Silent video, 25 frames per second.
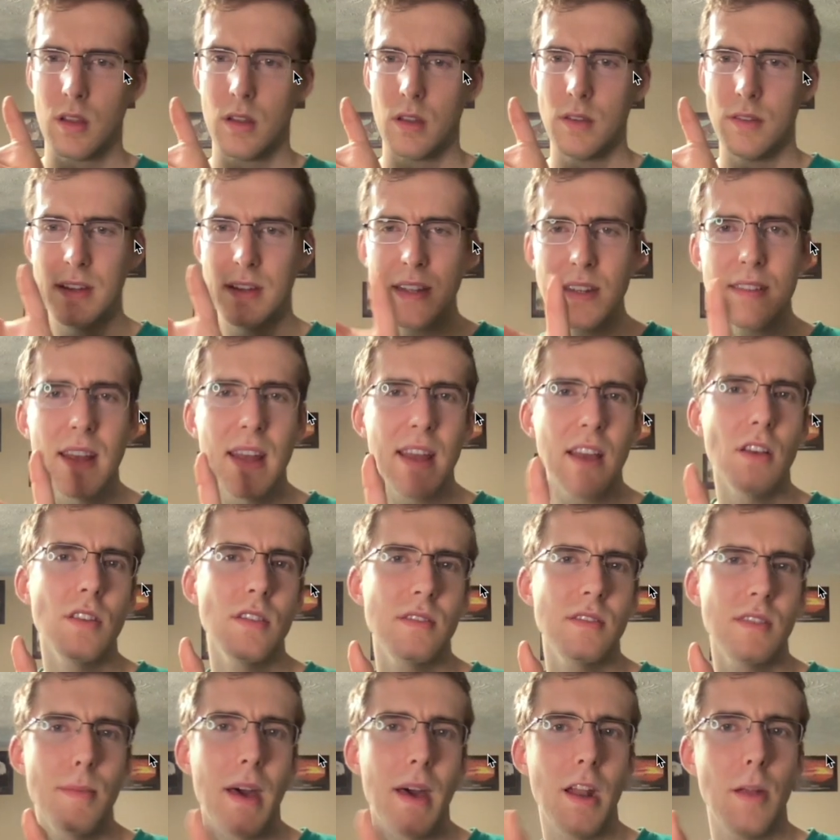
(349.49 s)
details
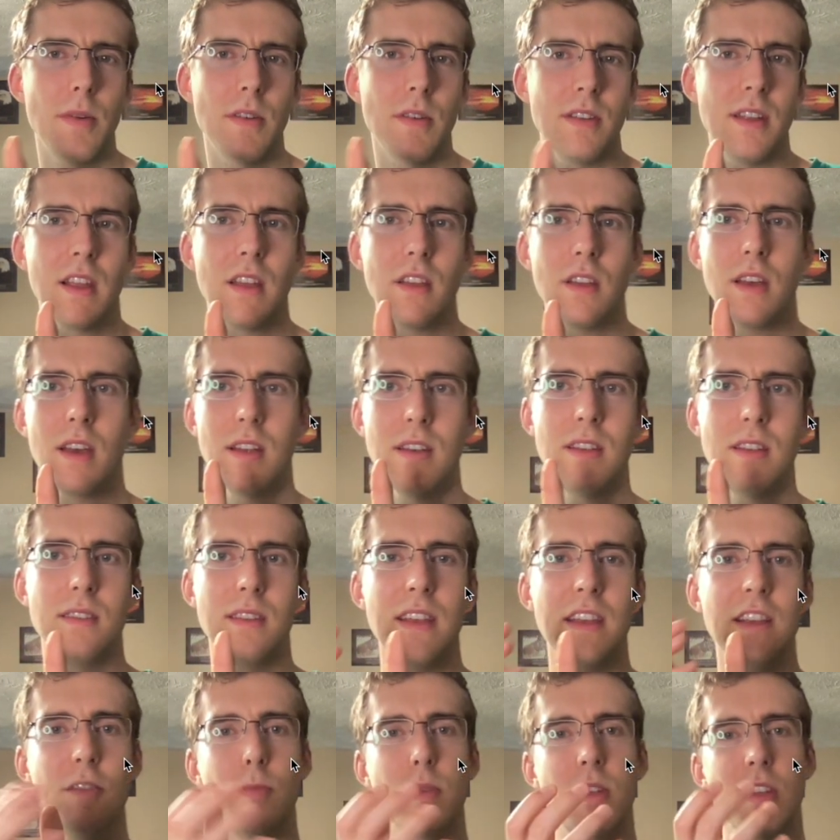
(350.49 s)
about a particular uh,
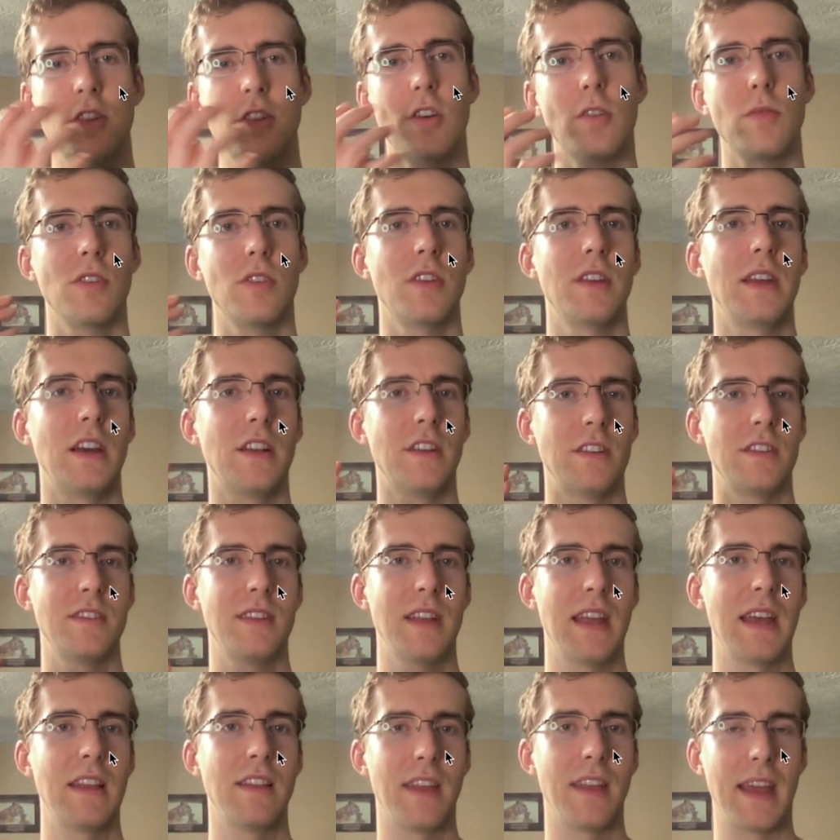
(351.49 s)
disease, but you don't really
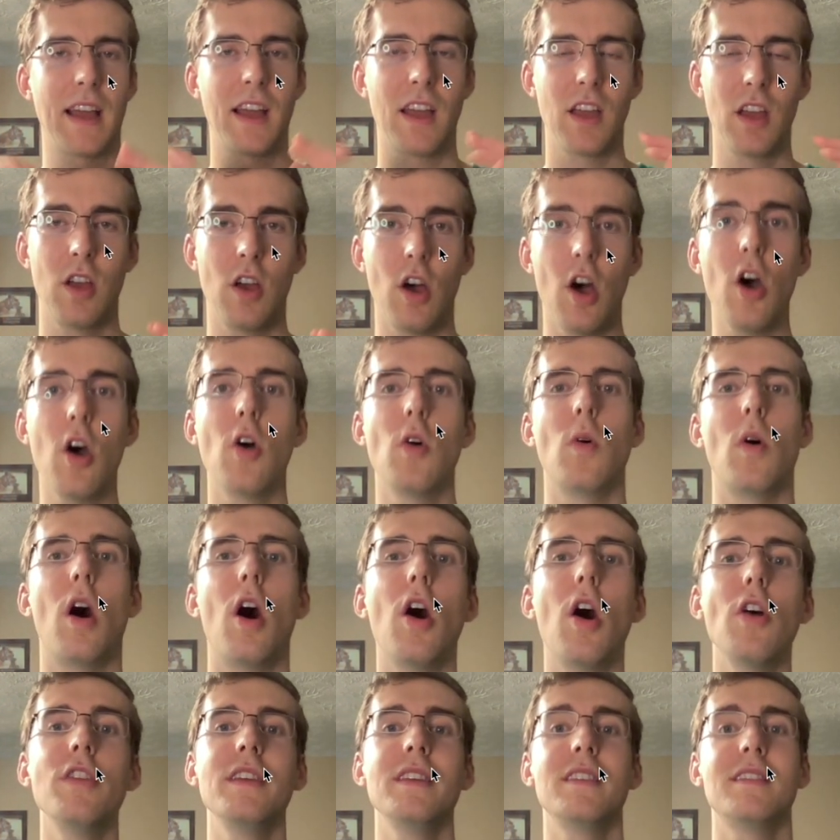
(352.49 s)
understand like, oh,
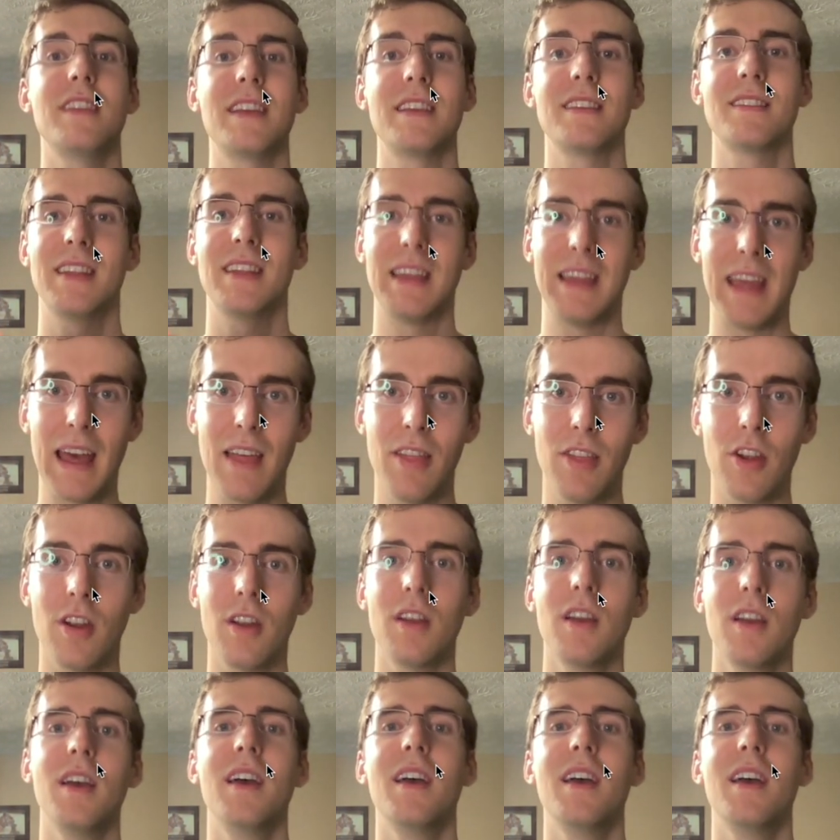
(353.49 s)
all these things together